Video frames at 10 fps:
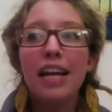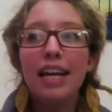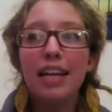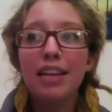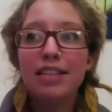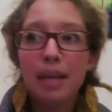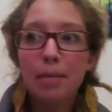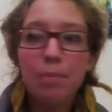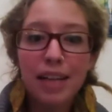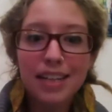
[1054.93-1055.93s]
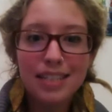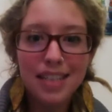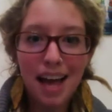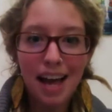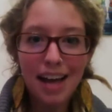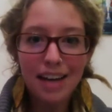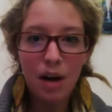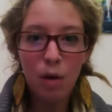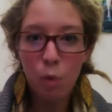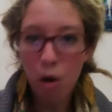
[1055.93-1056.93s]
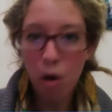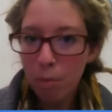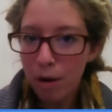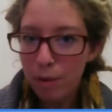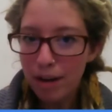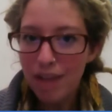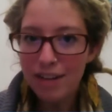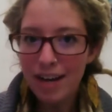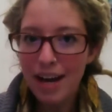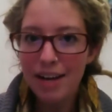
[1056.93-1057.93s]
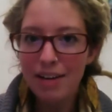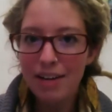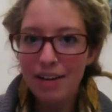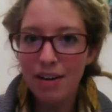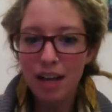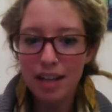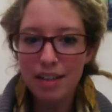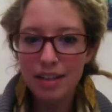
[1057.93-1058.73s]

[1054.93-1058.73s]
in the same place that a Walmart would have an ad online?